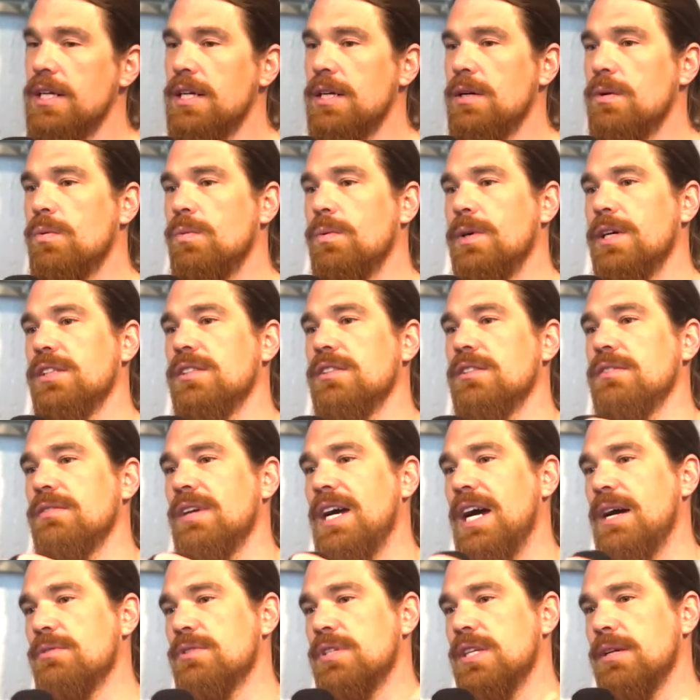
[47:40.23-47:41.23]
When I
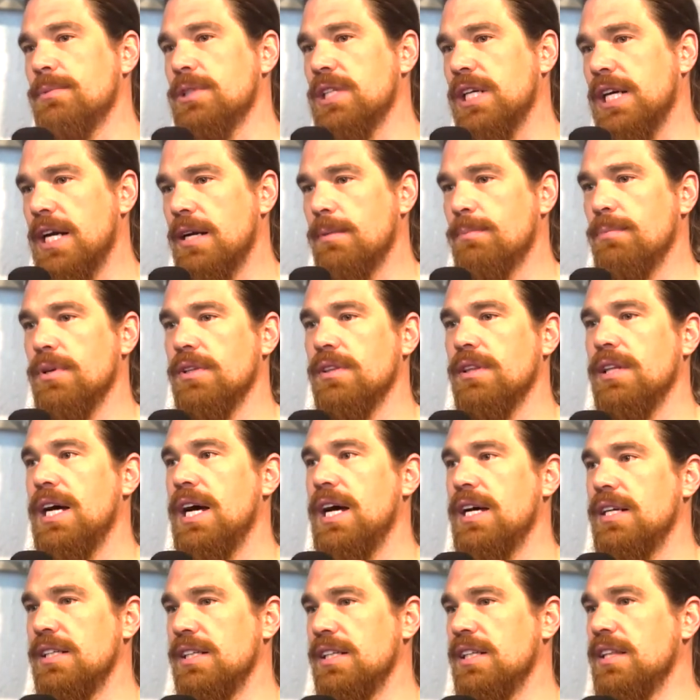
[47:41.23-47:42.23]
was able to kind of put that
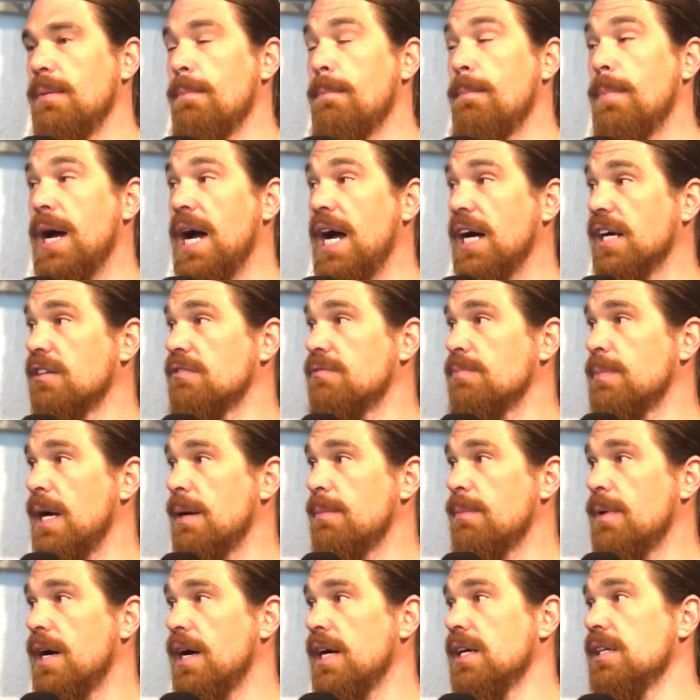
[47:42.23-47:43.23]
in the back of my
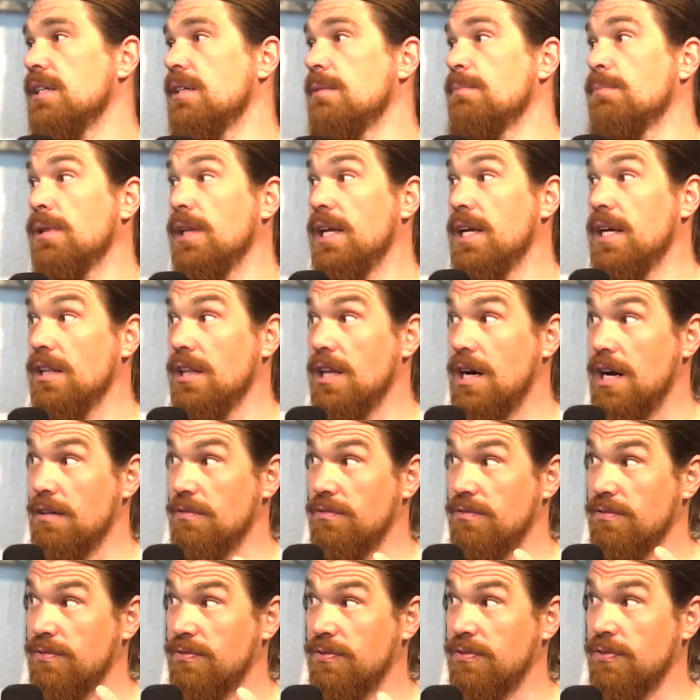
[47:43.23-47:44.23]
mind and play a lot
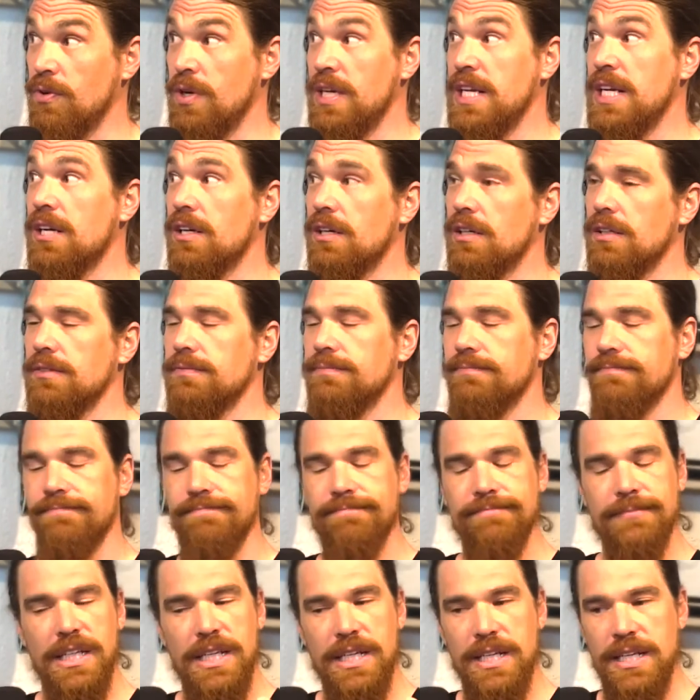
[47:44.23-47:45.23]
freer,
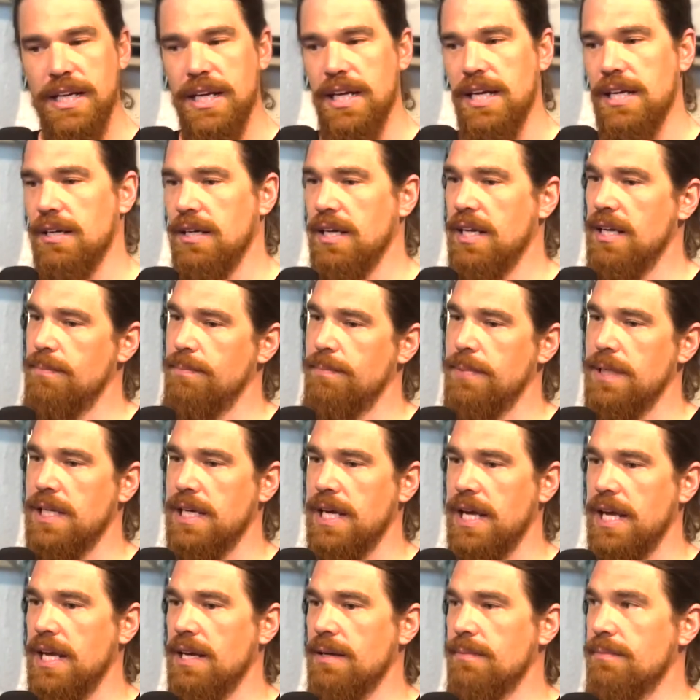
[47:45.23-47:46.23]
it
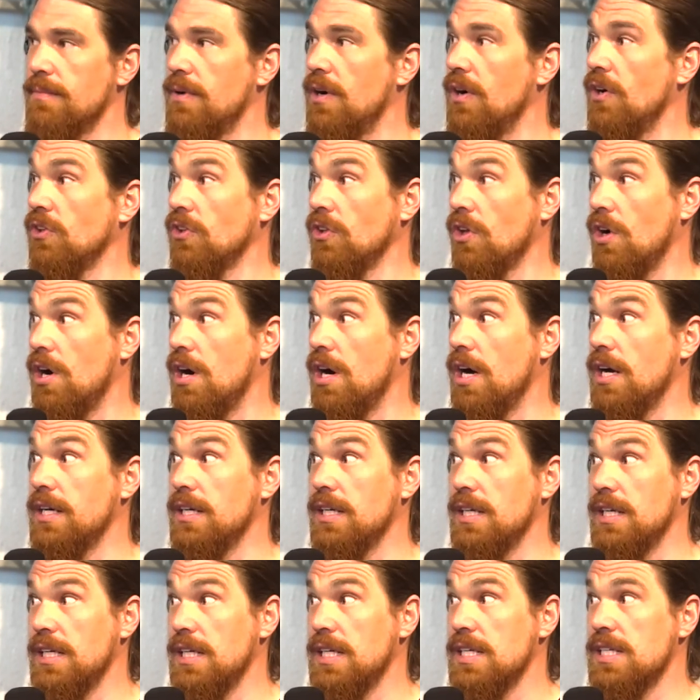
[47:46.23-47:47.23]
became a lot
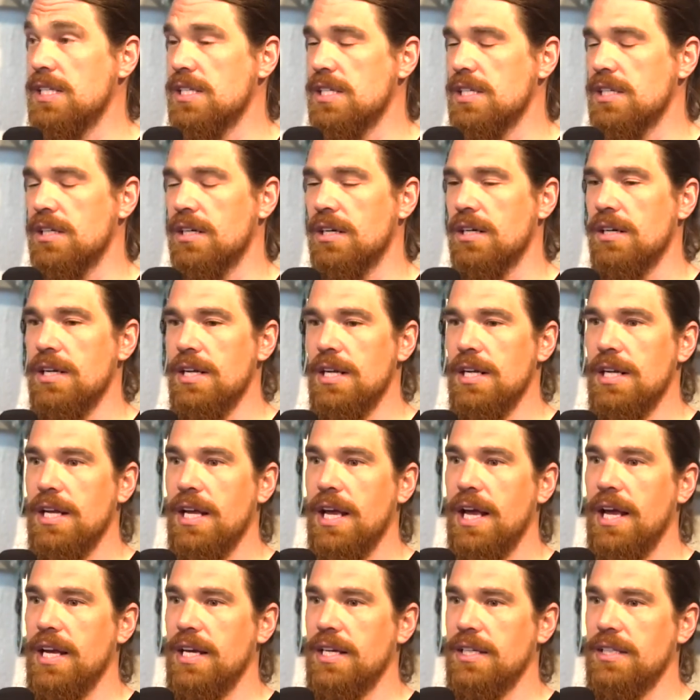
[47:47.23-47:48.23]
easier.
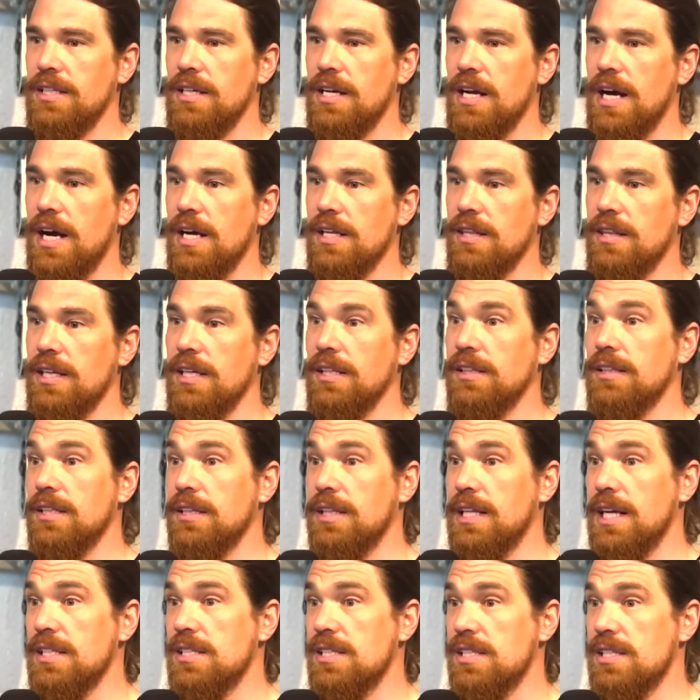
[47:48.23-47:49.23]
And I think that
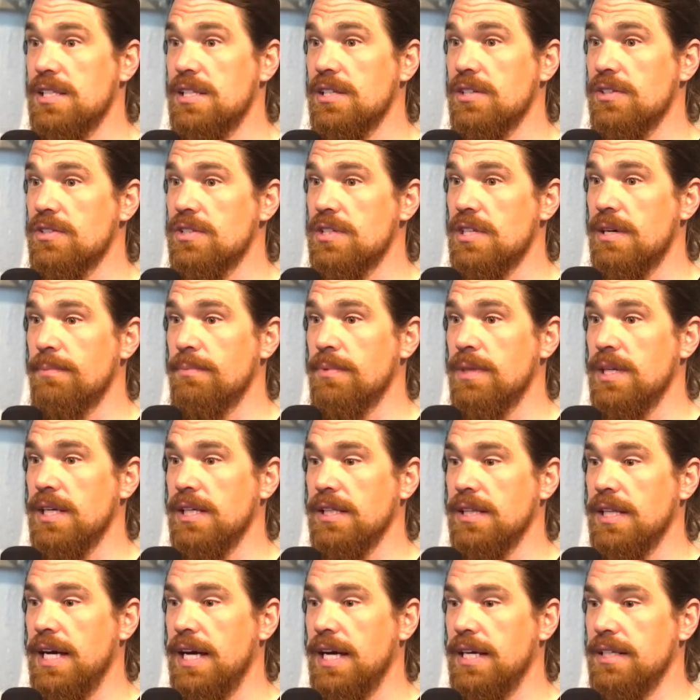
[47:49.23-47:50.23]
that's still something
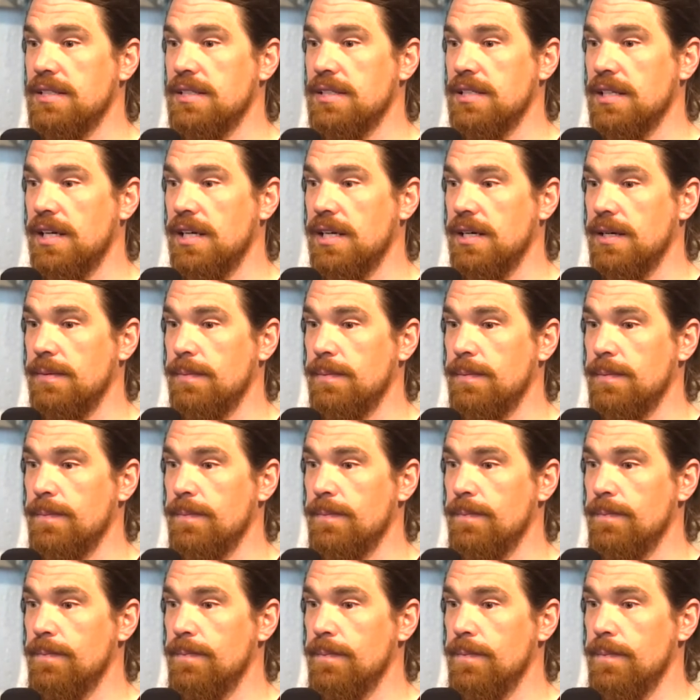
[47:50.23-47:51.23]
that,
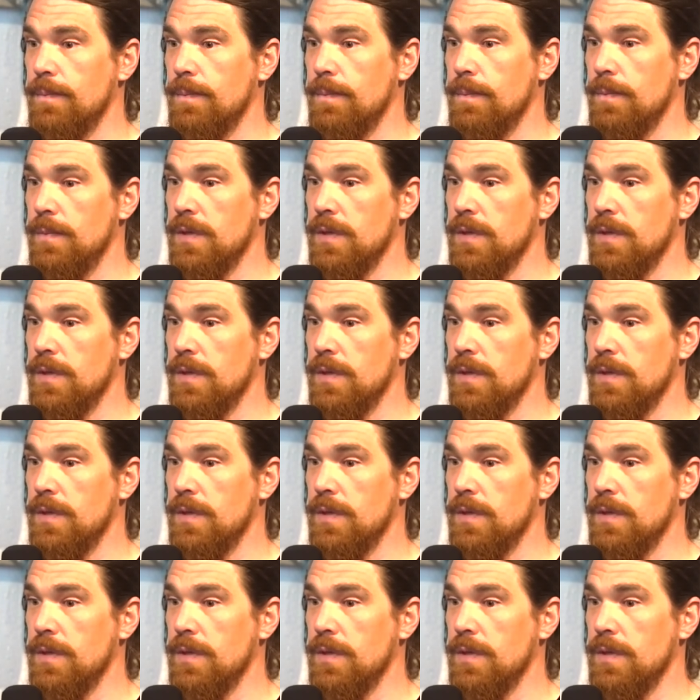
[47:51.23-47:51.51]
you